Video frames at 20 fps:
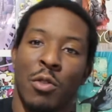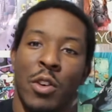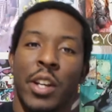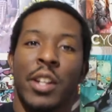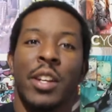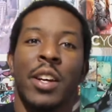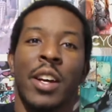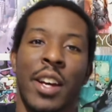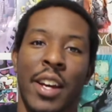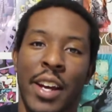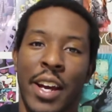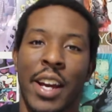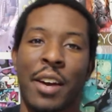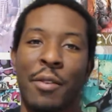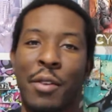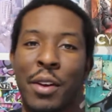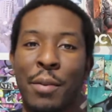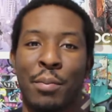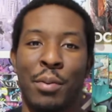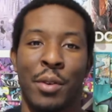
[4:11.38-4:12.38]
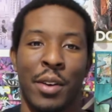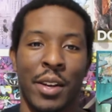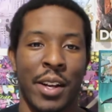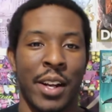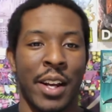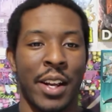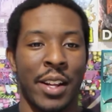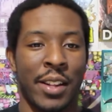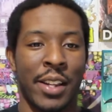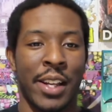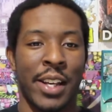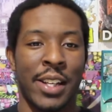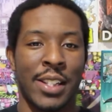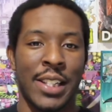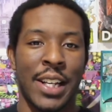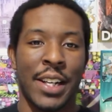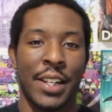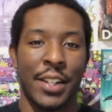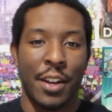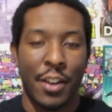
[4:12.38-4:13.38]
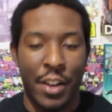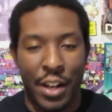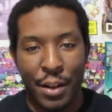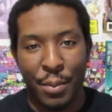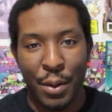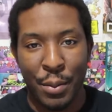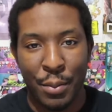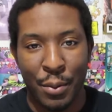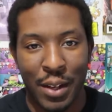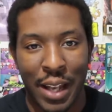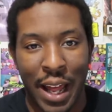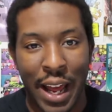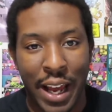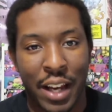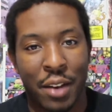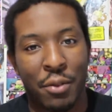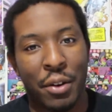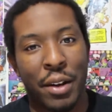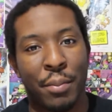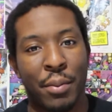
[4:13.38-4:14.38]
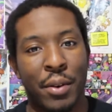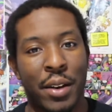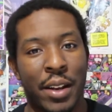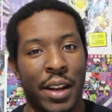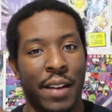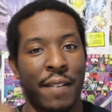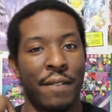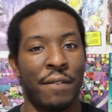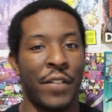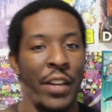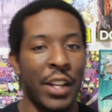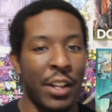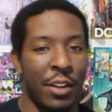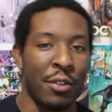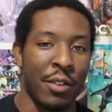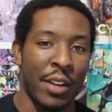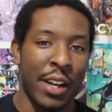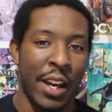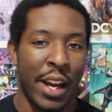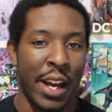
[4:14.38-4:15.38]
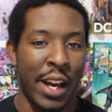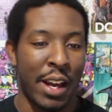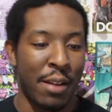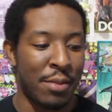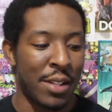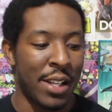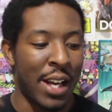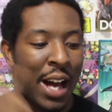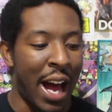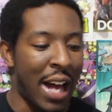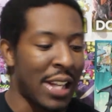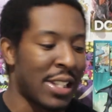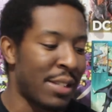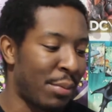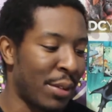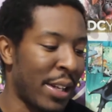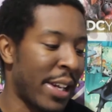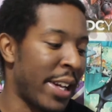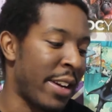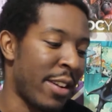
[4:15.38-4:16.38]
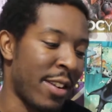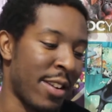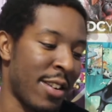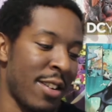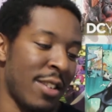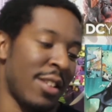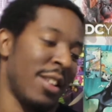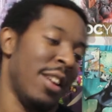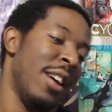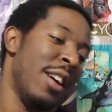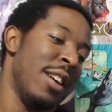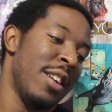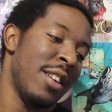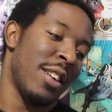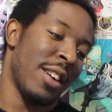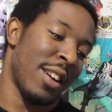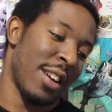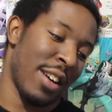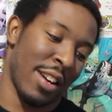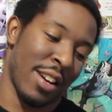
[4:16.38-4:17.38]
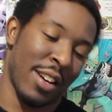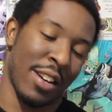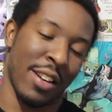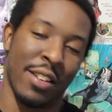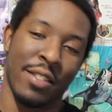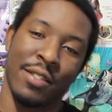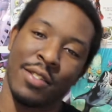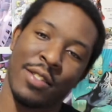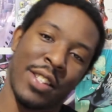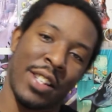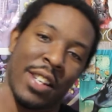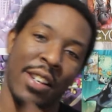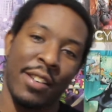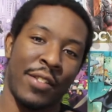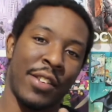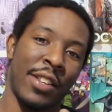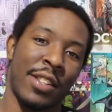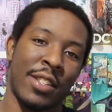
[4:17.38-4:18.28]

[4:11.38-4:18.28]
want, and we put in things that nerdy people like. We put in video games, cosplayers, TV